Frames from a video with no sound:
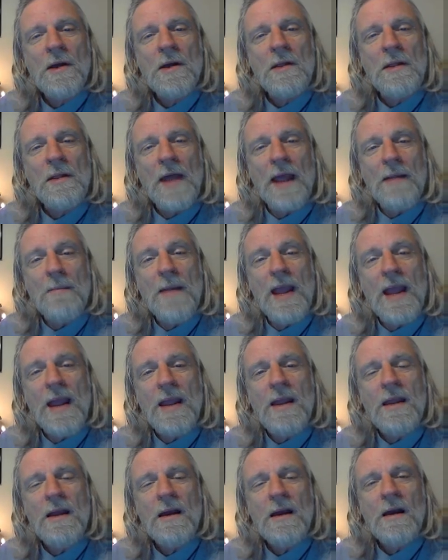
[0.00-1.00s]
They
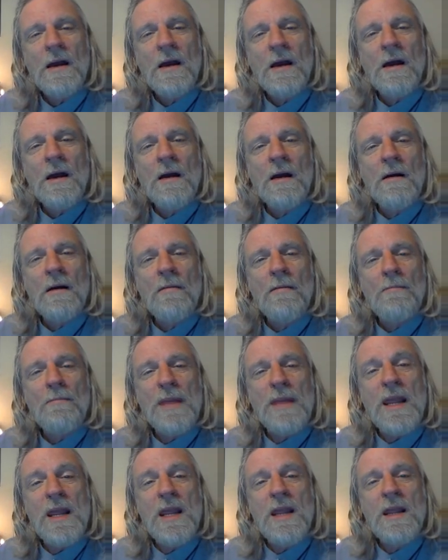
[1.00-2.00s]
may
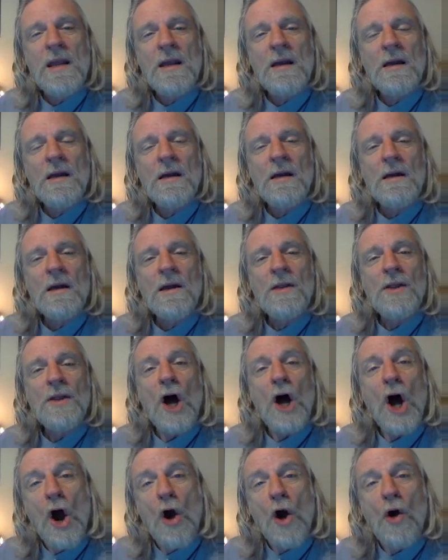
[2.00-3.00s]
be the
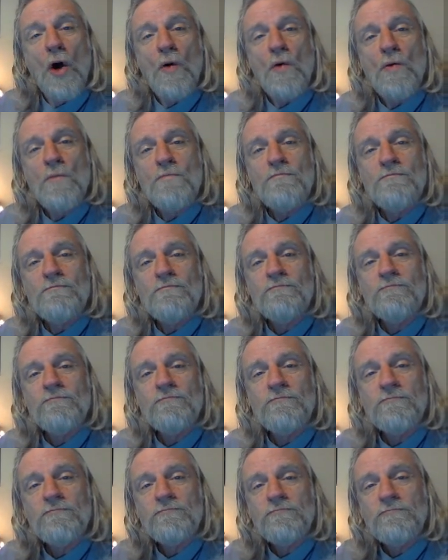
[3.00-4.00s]
hoe
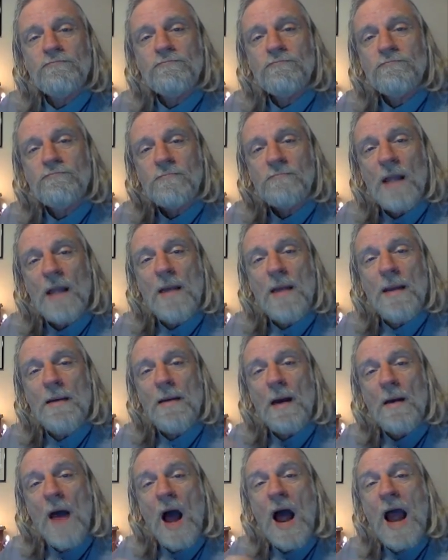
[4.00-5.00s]
they may
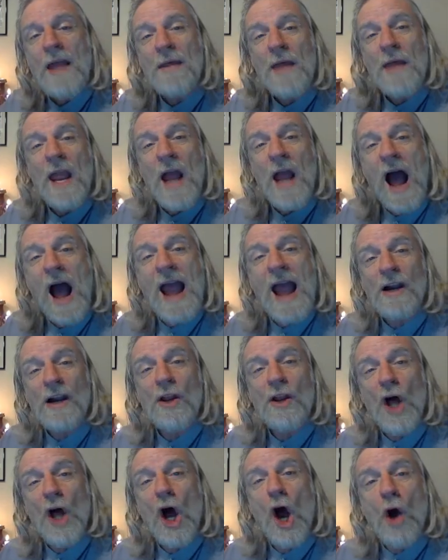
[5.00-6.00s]
hi they
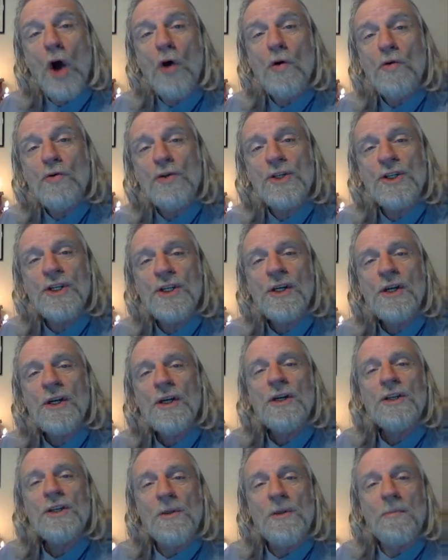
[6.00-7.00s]
hire the hoes
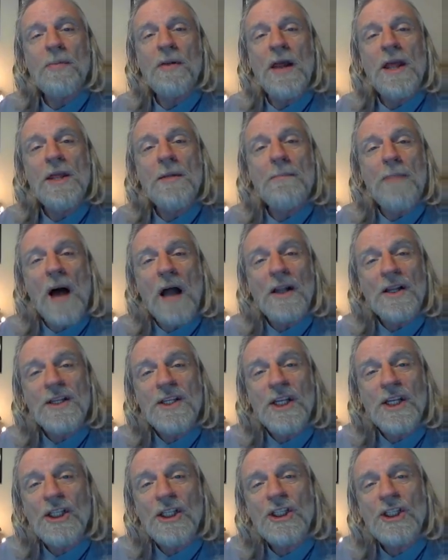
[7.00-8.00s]
to play the
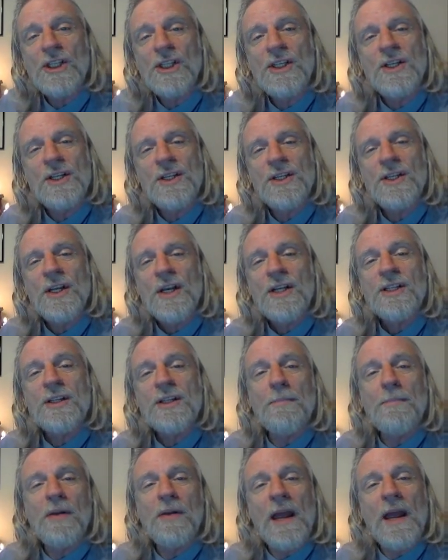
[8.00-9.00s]
politicians, to
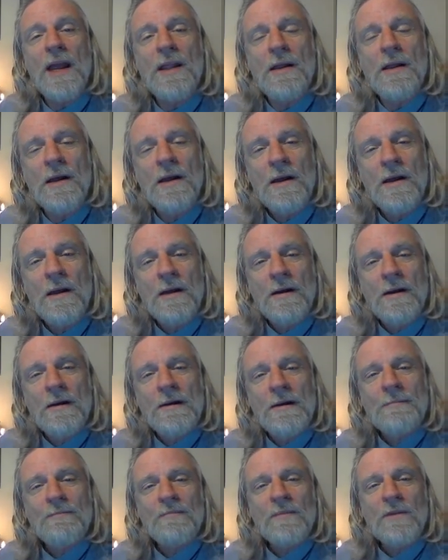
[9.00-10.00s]
play the
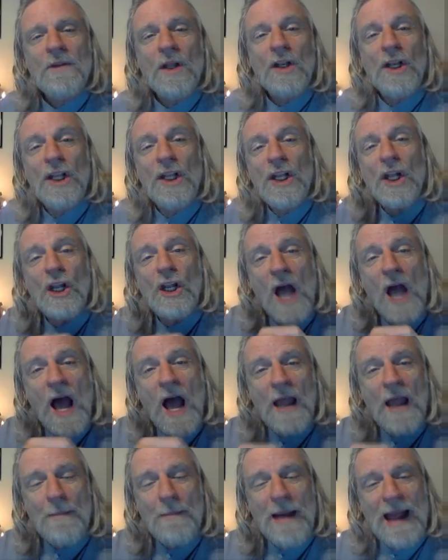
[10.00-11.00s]
the little
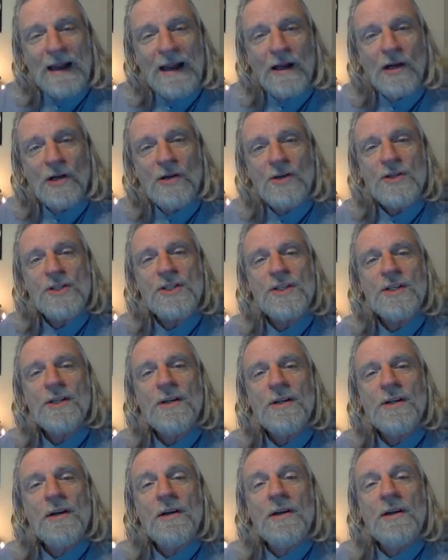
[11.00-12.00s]
guy bankers,
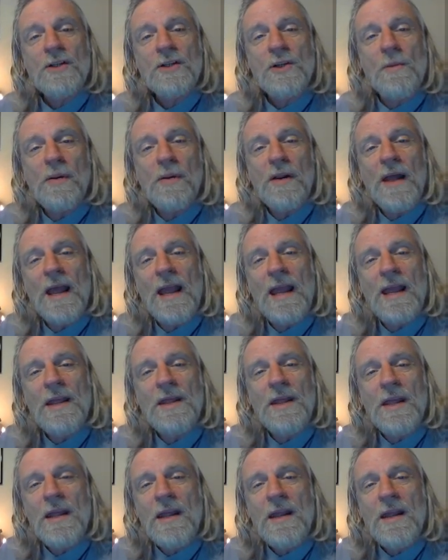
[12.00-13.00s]
to play
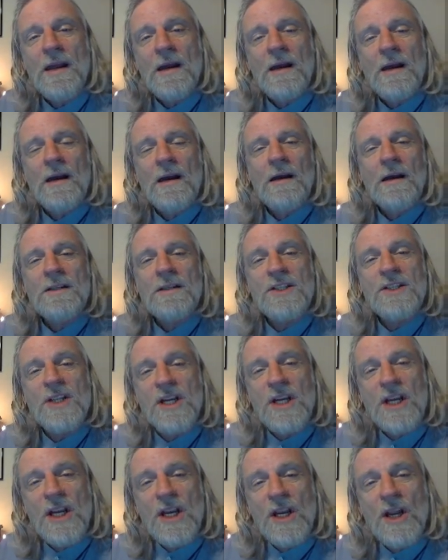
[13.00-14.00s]
the
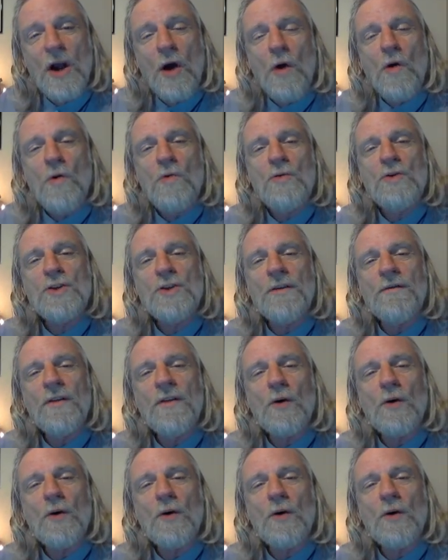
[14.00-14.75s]
CEOs of the